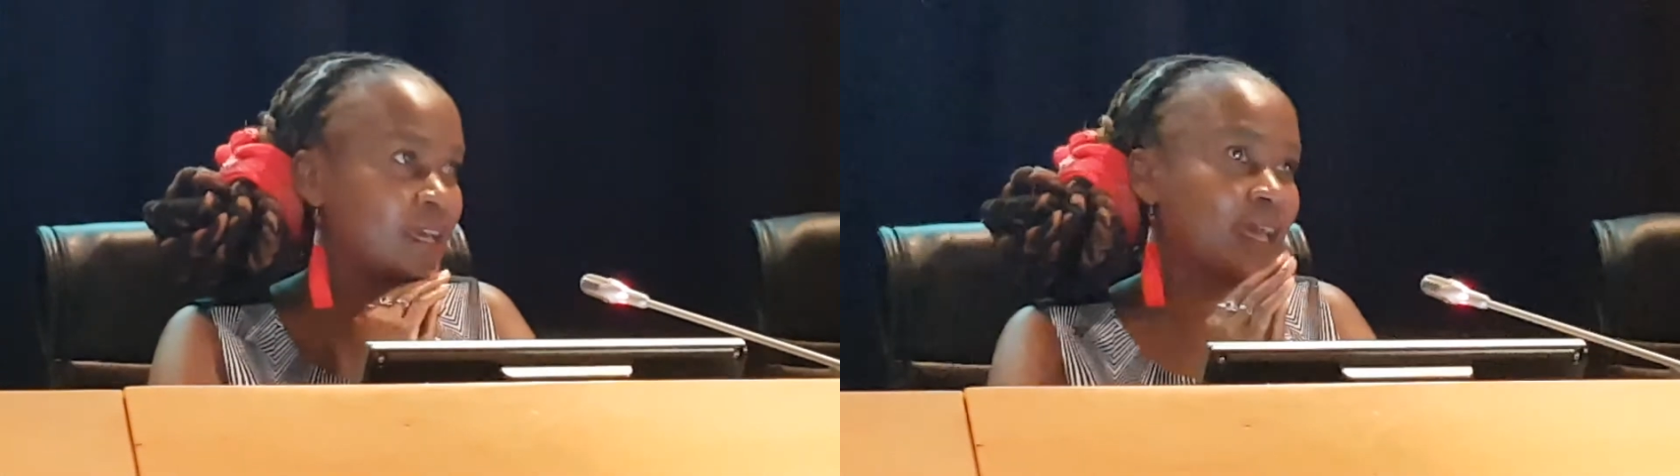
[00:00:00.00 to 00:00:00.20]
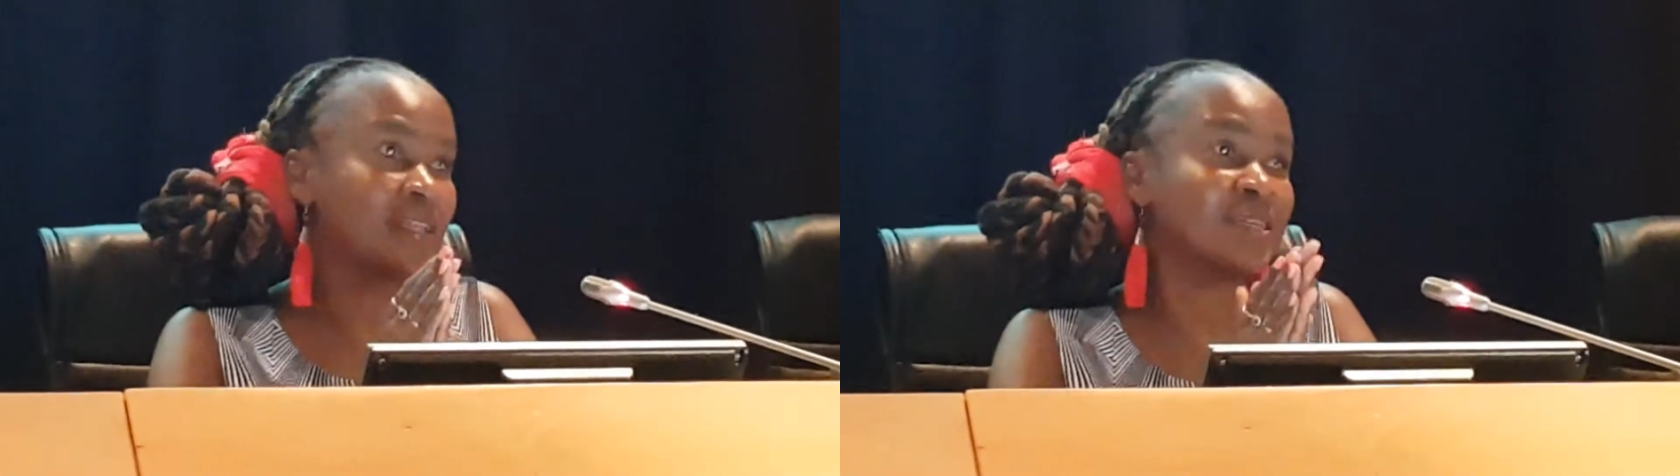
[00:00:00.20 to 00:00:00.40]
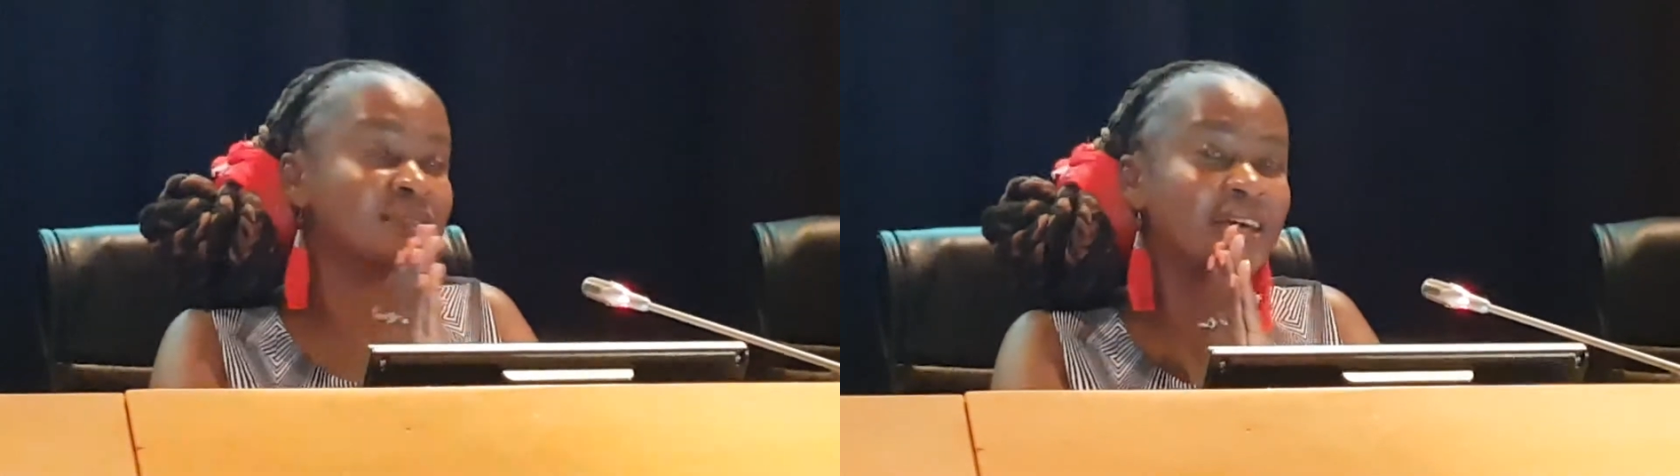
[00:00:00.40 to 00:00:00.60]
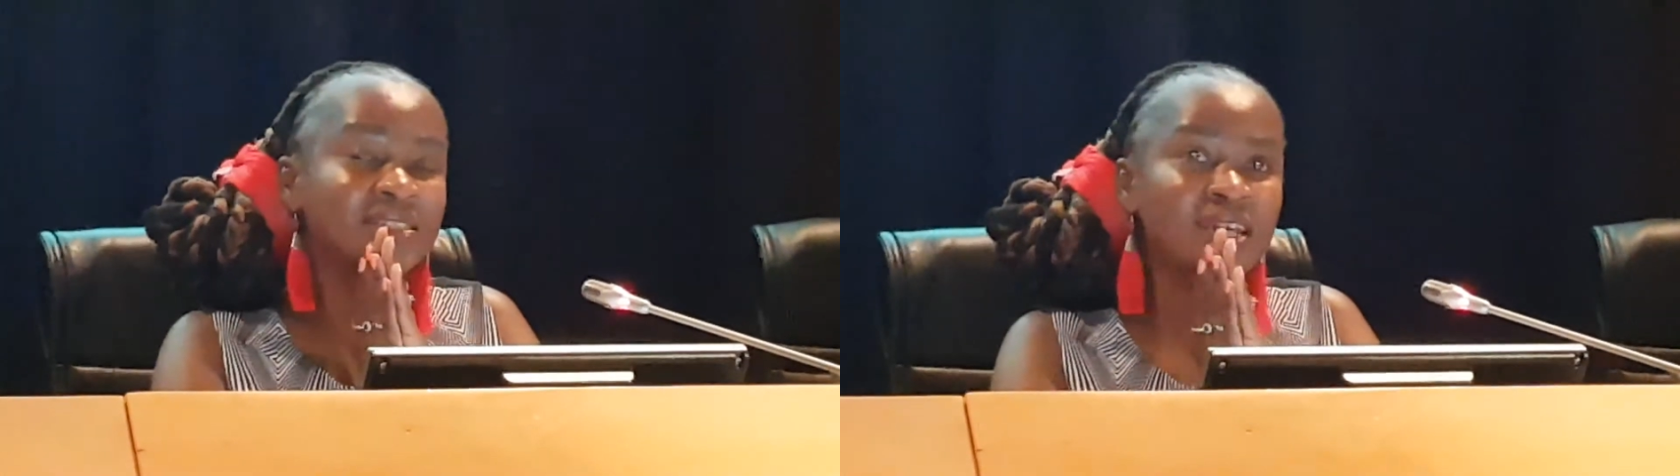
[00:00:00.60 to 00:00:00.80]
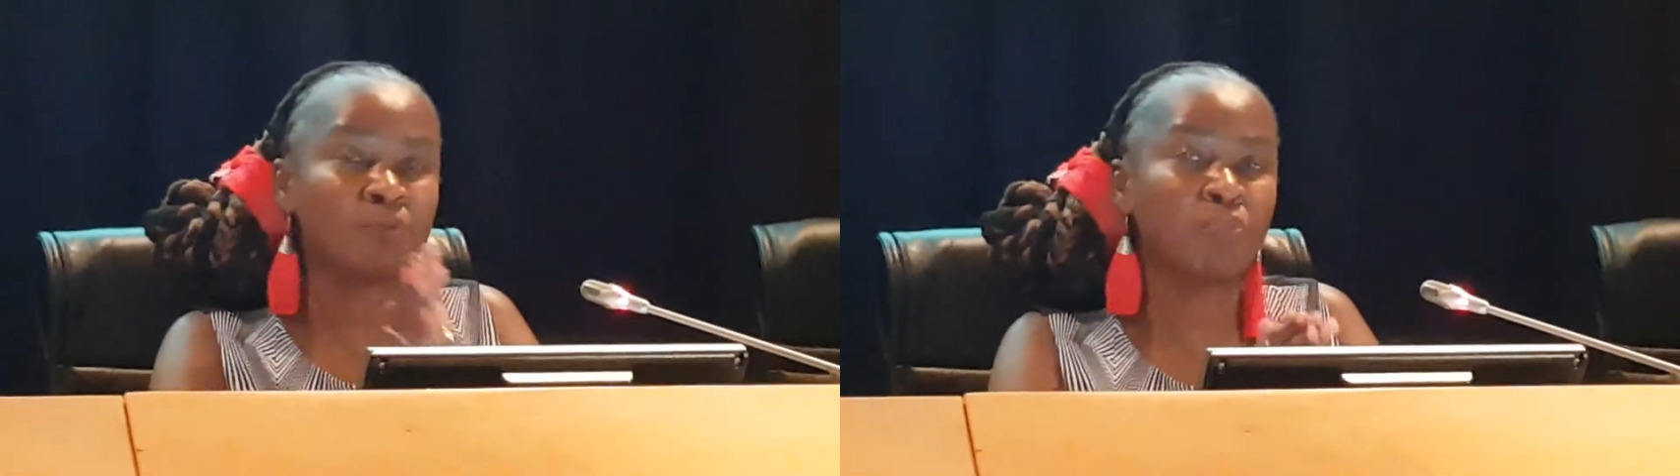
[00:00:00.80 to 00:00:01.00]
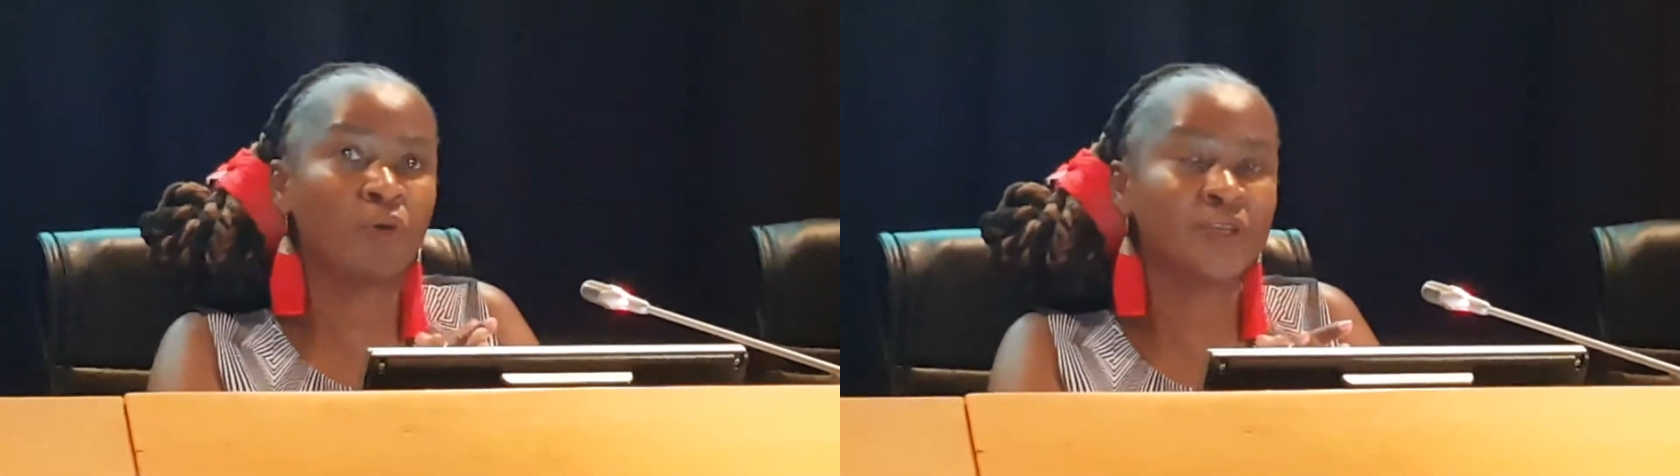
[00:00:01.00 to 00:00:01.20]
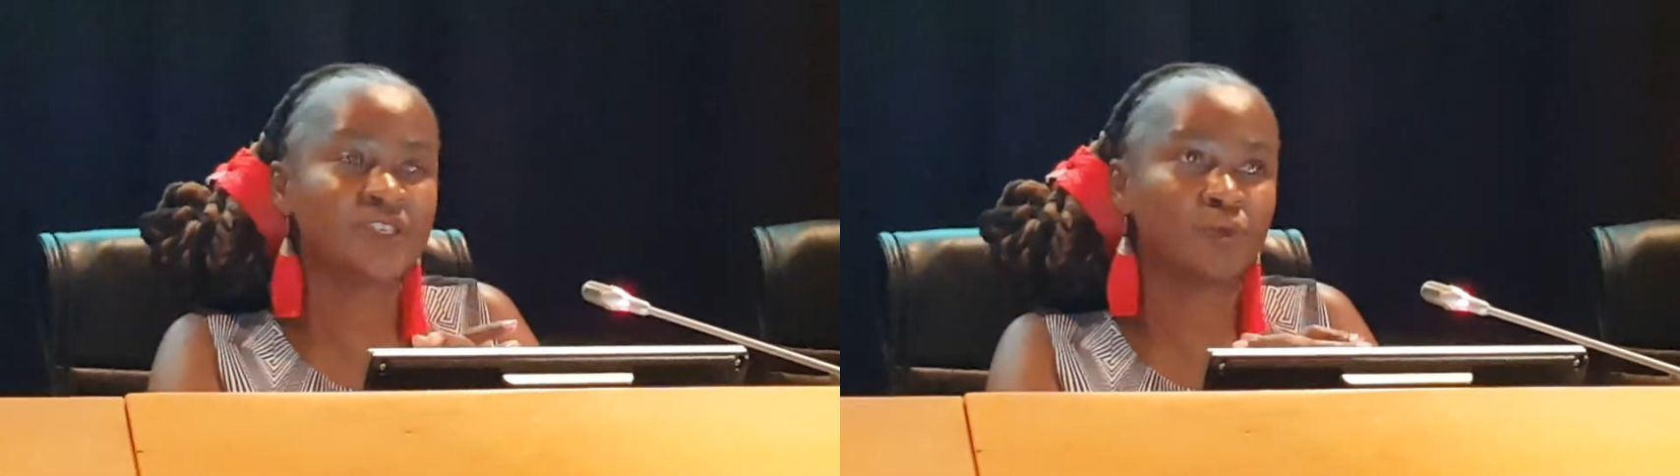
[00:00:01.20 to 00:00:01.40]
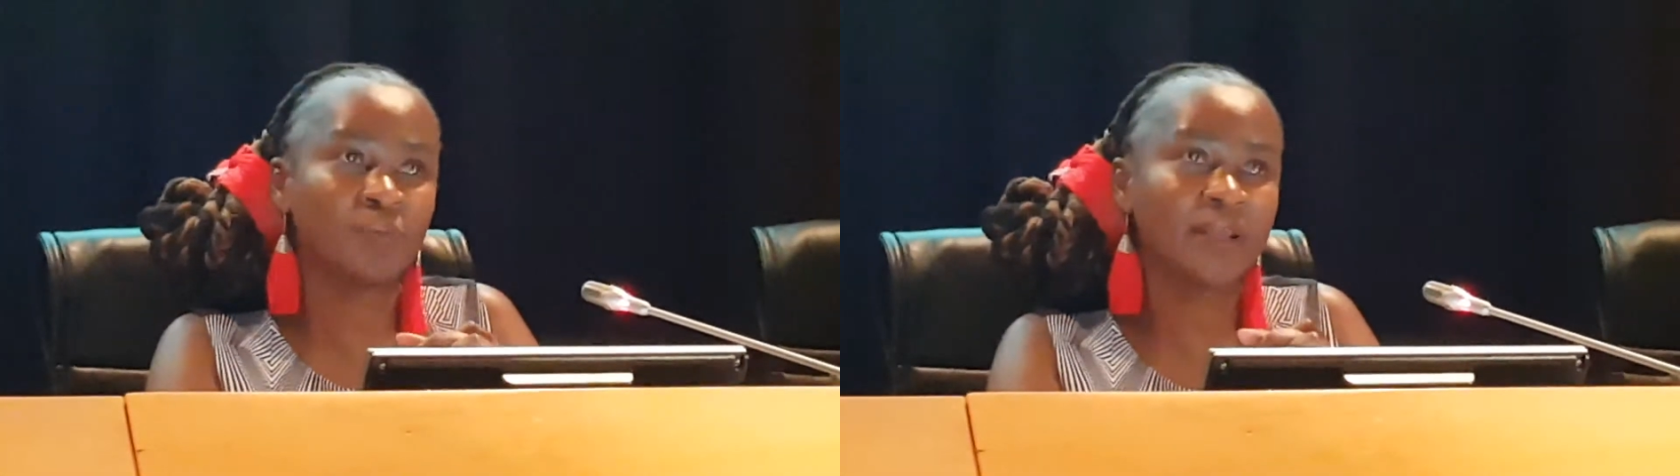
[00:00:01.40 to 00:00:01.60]
At some point it
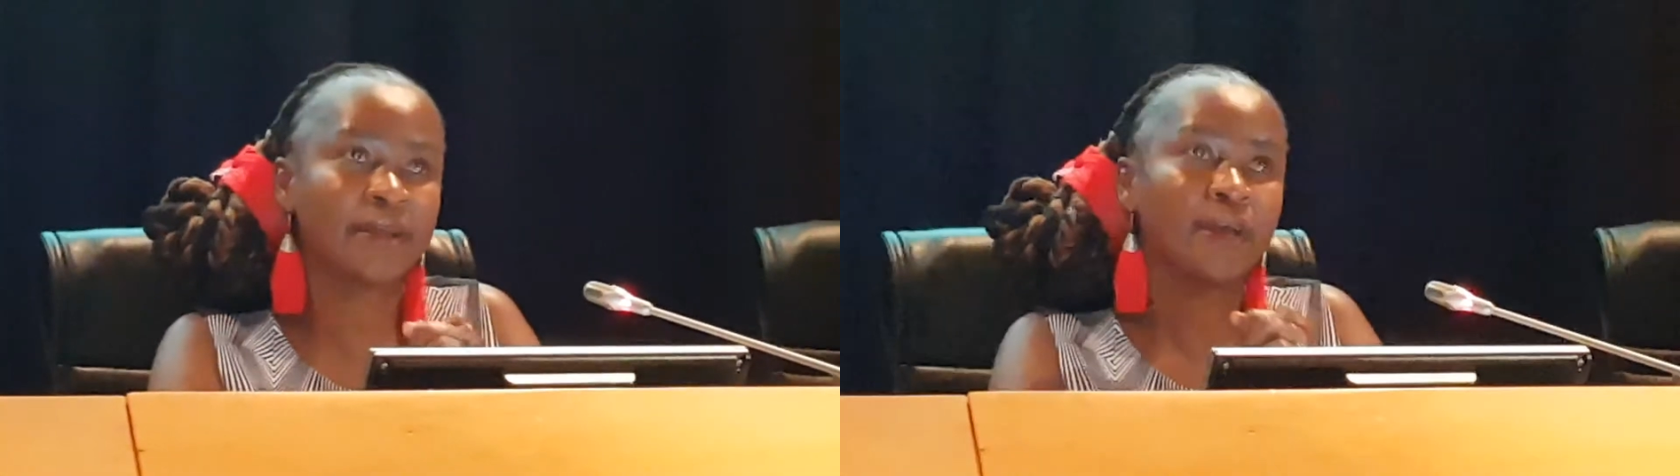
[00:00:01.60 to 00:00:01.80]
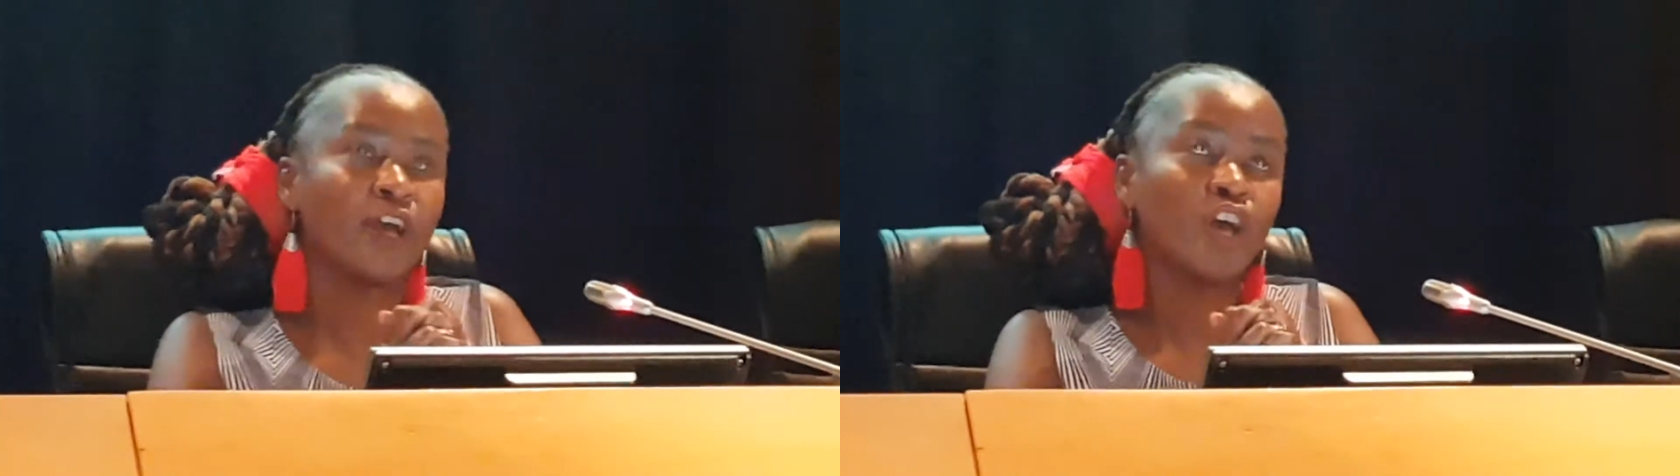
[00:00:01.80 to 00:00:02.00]
would be like,